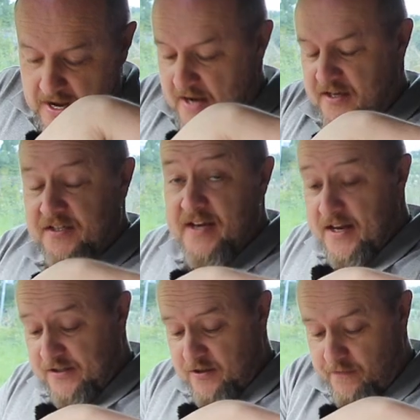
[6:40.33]
and
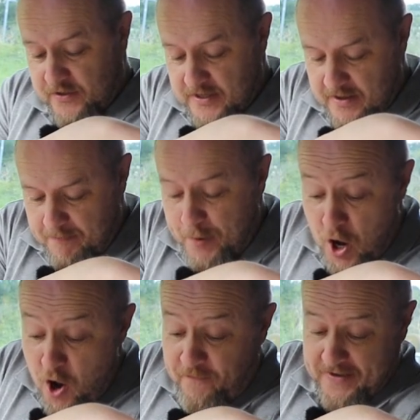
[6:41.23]
cassettes, obviously.
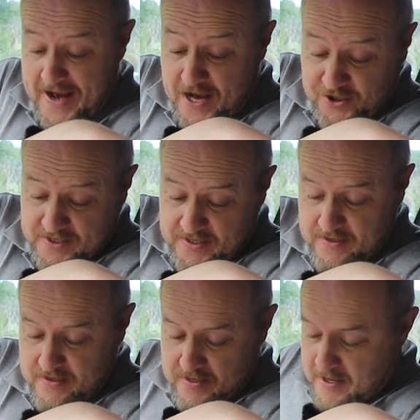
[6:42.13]
Perfect, actually,
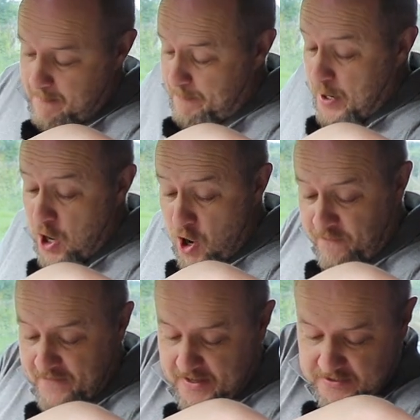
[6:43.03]

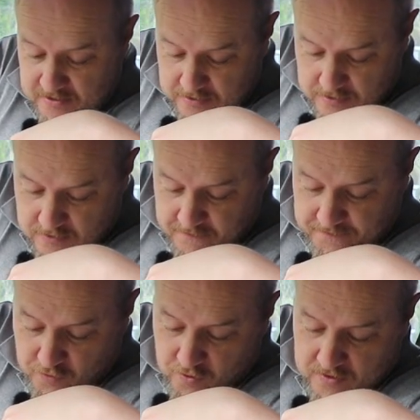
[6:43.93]
perfect
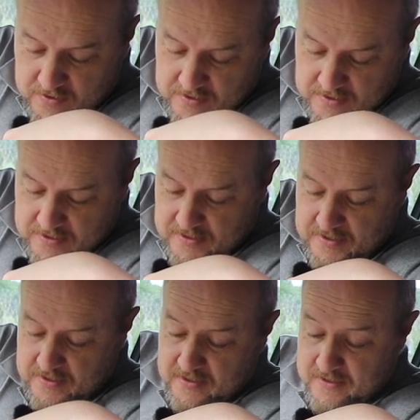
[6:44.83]
for
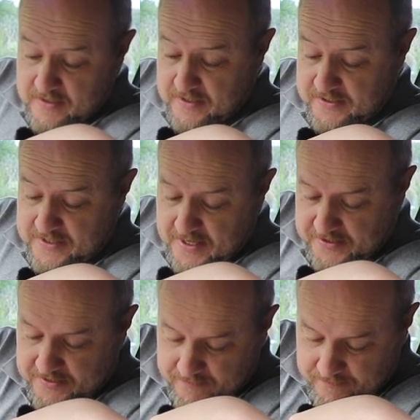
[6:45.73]

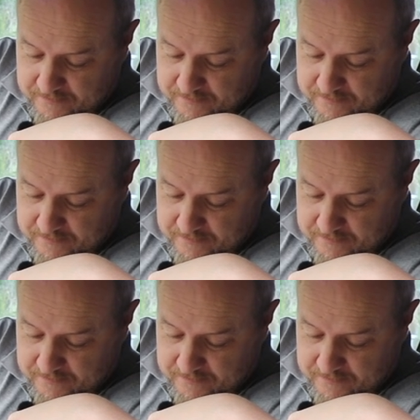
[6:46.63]
cassettes.